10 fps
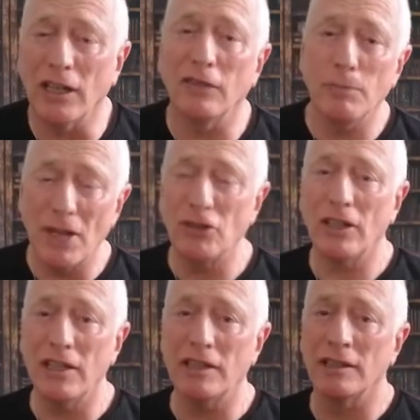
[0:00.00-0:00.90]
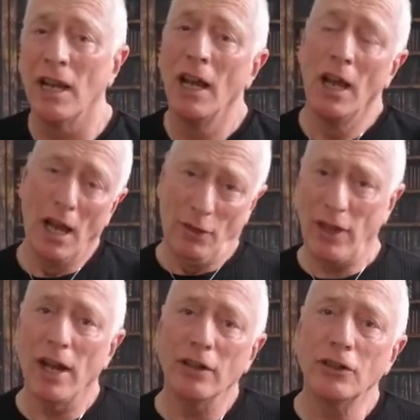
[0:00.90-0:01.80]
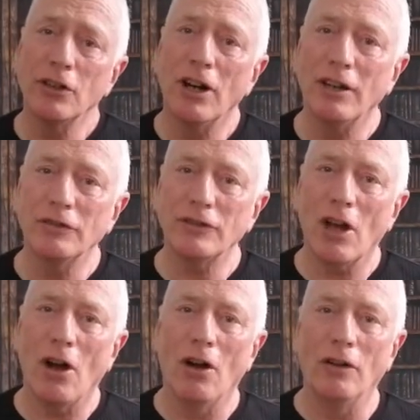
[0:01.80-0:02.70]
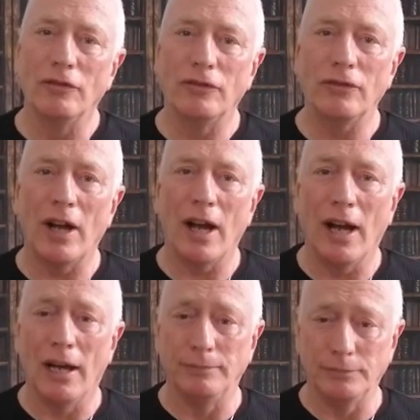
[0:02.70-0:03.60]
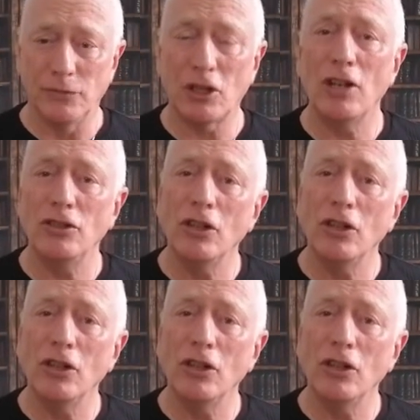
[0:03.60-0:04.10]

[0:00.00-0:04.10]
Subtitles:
If magic is the art and craft of changing